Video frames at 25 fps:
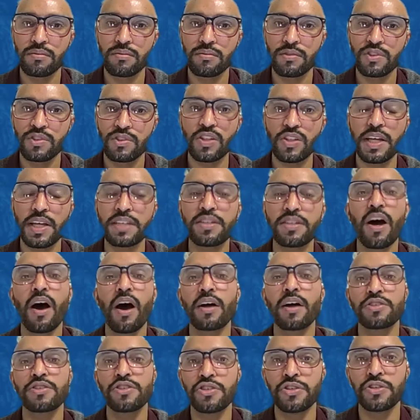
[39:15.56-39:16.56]
So they
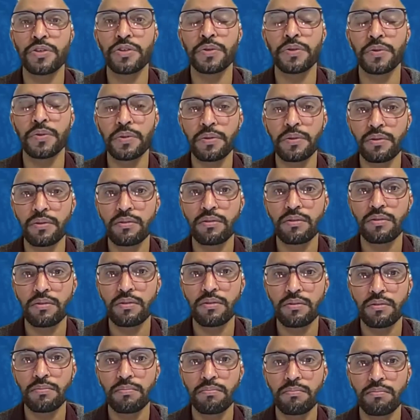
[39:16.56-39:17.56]
taught you
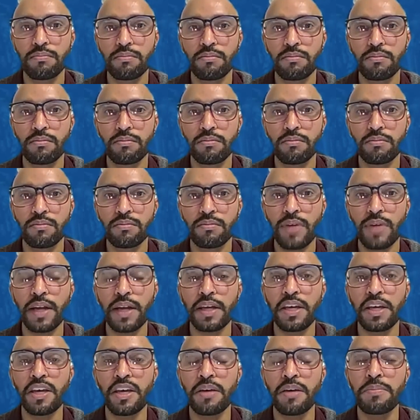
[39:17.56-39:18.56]
how to
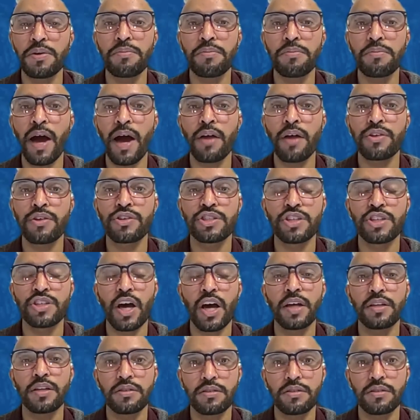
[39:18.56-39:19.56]
keep your mouth
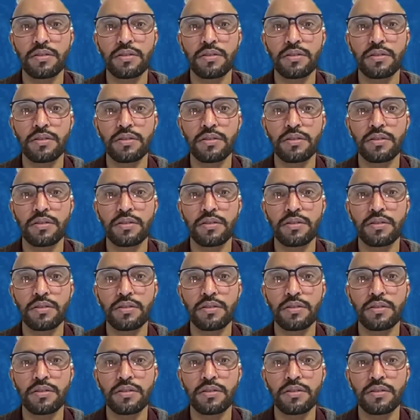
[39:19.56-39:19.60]
shut.